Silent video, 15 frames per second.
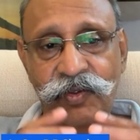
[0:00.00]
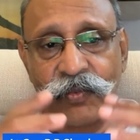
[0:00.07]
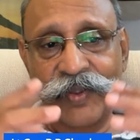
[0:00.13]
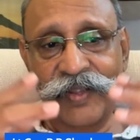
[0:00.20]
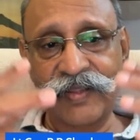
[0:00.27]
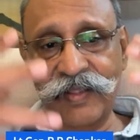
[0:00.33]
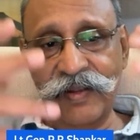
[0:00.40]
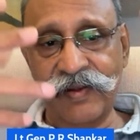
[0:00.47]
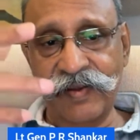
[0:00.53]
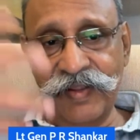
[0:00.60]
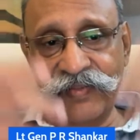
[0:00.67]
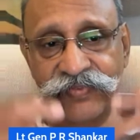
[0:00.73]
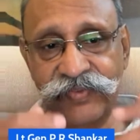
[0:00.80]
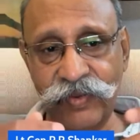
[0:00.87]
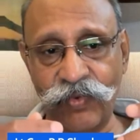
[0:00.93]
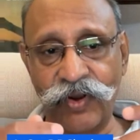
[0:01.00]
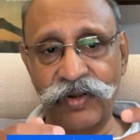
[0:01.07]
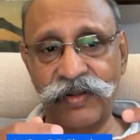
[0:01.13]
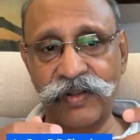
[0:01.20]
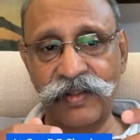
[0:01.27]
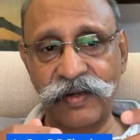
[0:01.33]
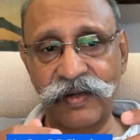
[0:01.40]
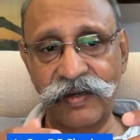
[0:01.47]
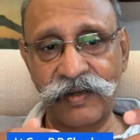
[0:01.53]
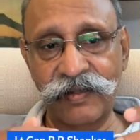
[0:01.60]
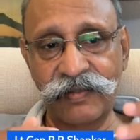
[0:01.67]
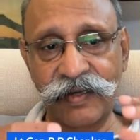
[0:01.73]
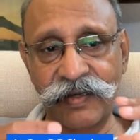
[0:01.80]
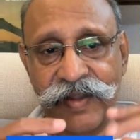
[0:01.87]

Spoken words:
When they release the water, the